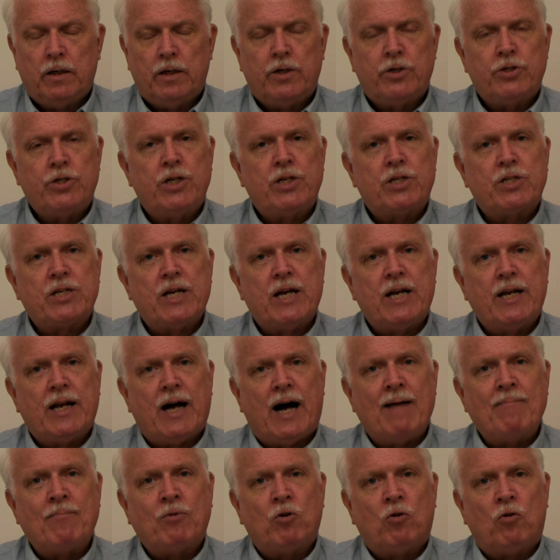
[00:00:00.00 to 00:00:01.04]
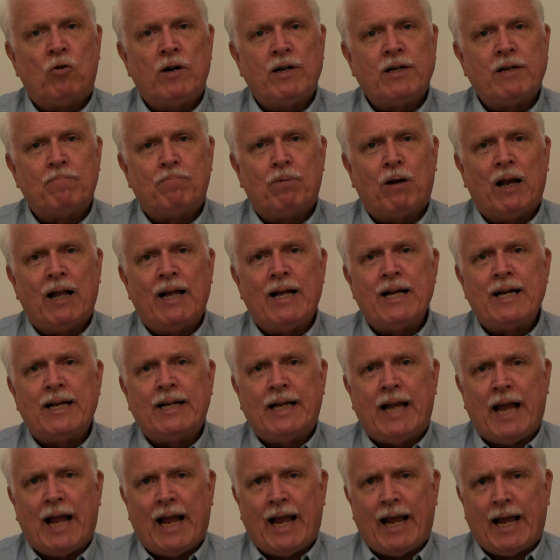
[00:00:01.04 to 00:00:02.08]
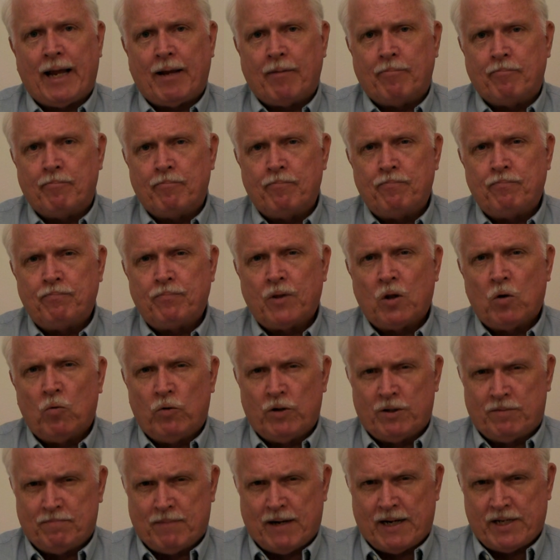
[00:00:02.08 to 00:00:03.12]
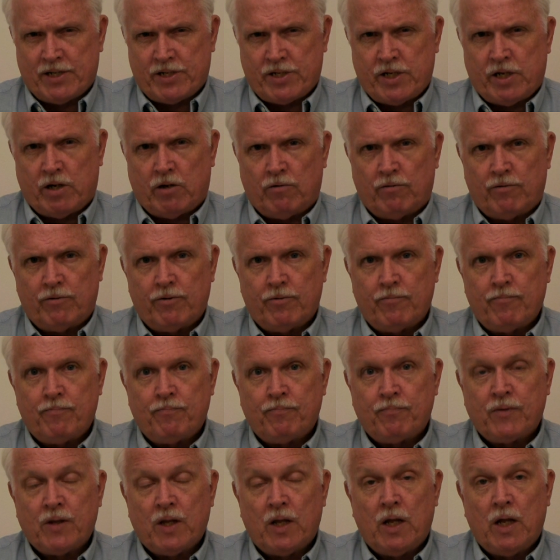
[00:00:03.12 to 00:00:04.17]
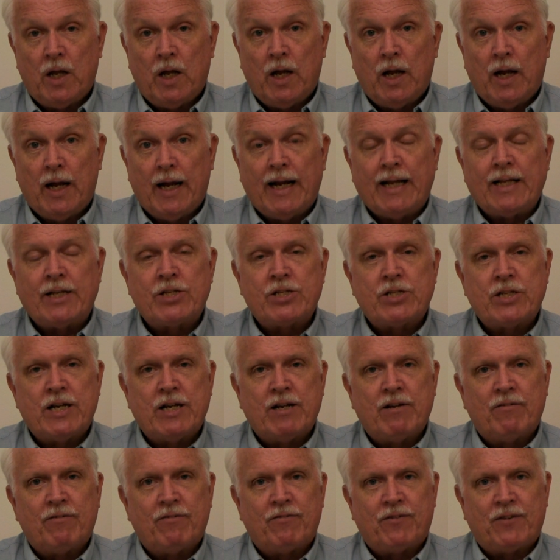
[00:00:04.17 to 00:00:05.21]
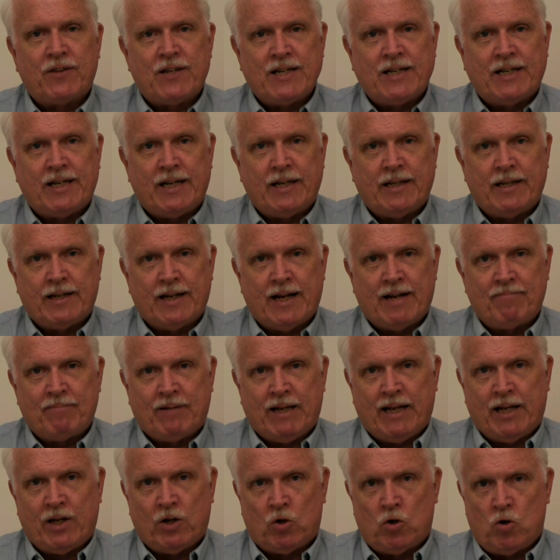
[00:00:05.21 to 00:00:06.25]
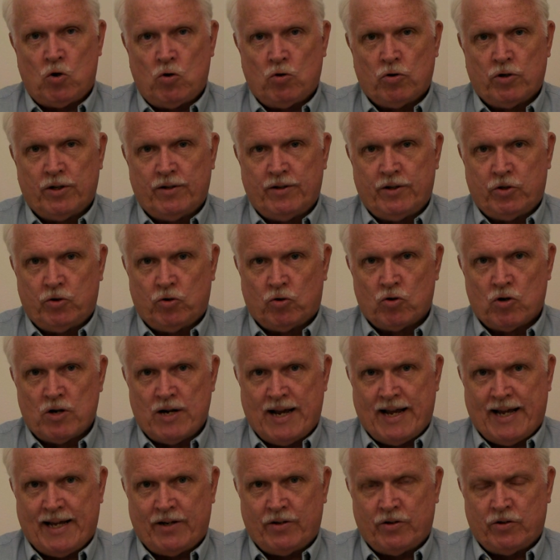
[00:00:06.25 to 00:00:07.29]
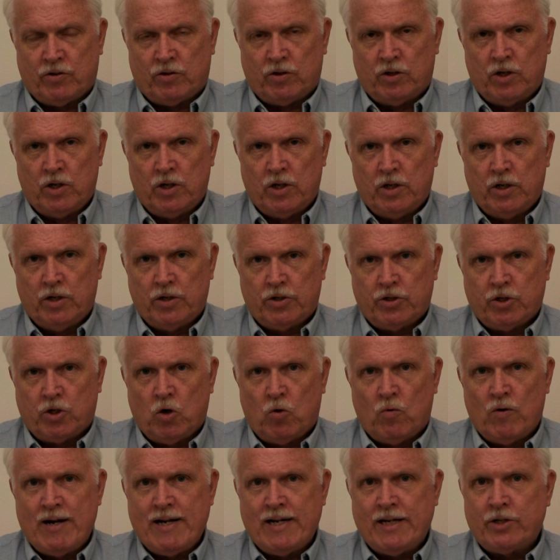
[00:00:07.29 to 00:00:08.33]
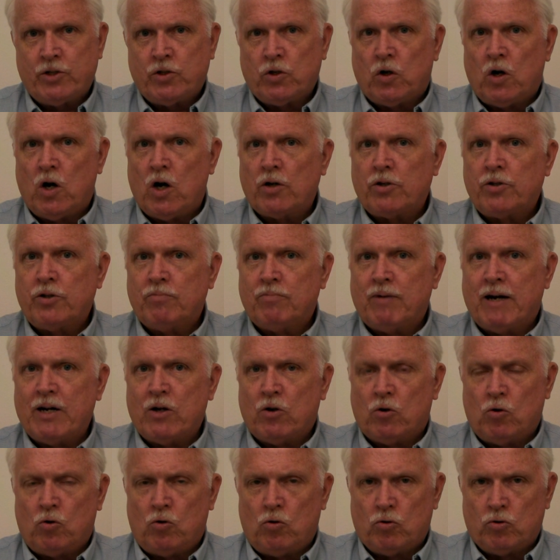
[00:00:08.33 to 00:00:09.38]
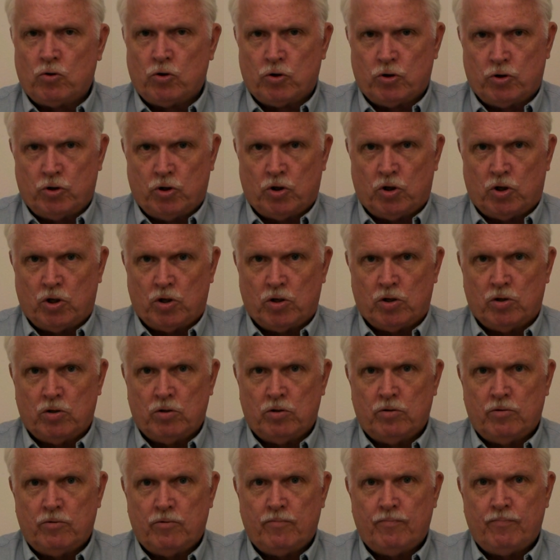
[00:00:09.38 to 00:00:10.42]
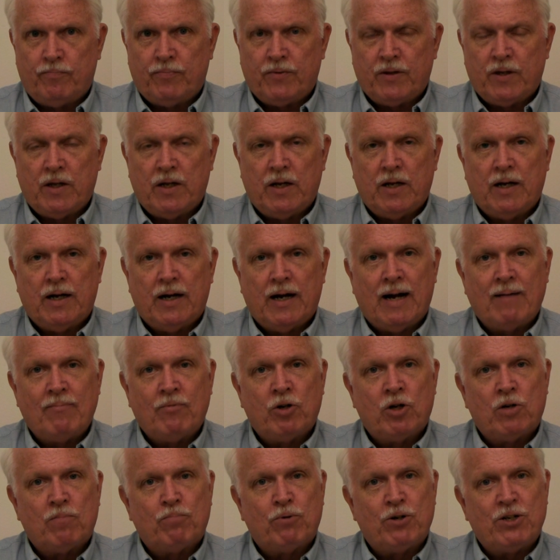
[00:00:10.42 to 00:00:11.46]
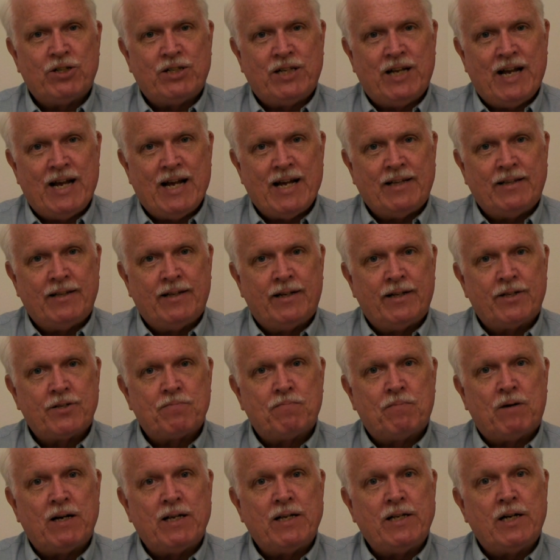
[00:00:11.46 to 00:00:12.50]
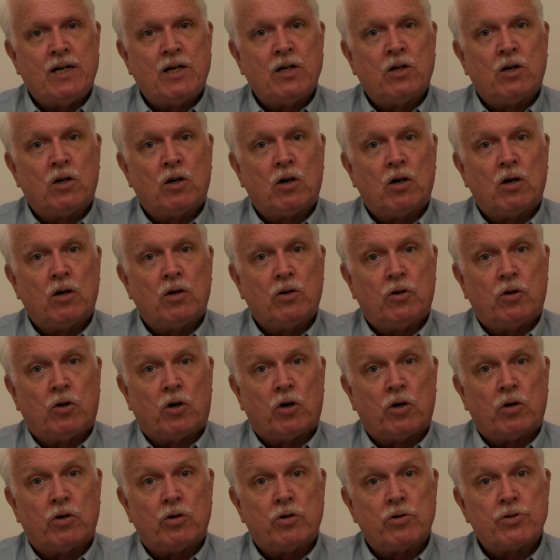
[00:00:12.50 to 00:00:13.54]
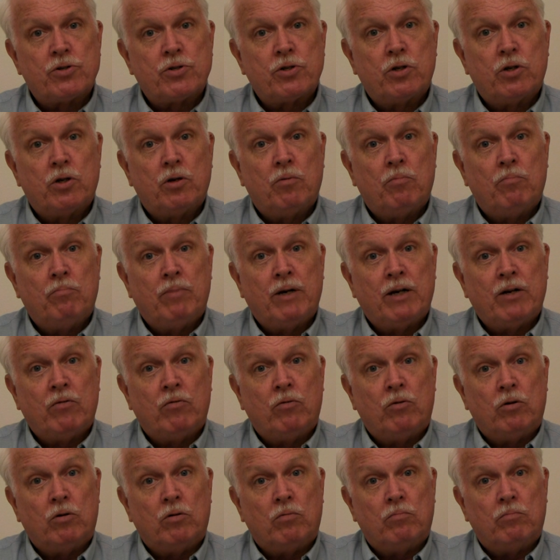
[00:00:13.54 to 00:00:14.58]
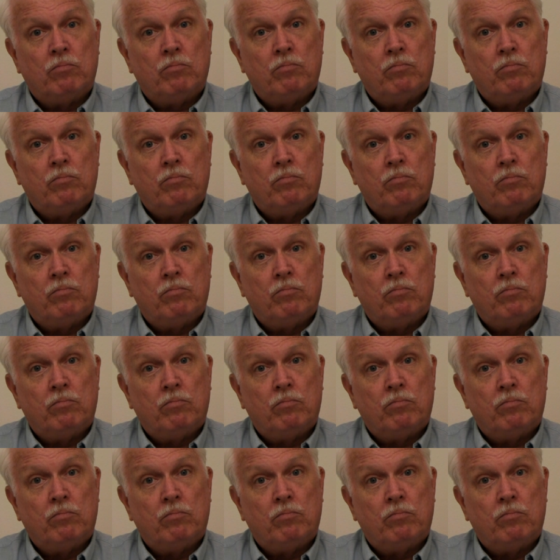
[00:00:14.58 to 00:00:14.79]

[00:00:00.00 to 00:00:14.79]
she said, I'm going to play a game with myself. Instead of thinking that I'm getting a hold of the door handle to go in and talk to my older daughter, I'm going to pretend that it's my younger daughter's bedroom.